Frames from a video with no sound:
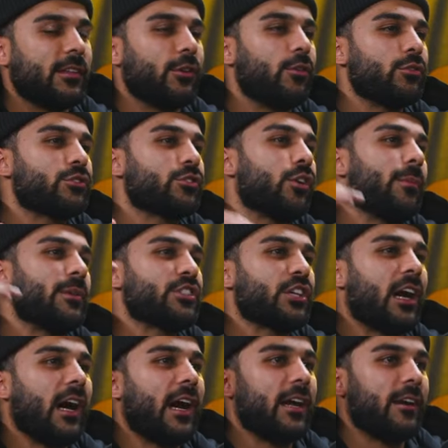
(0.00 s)
goes so much
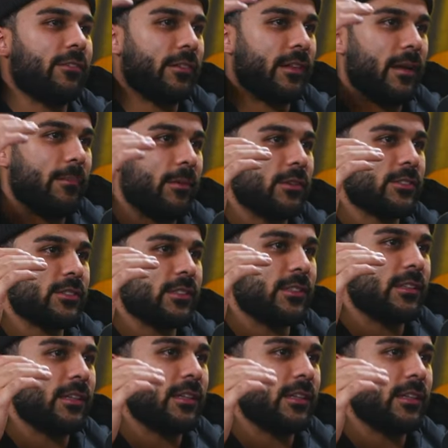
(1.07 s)
higher for that person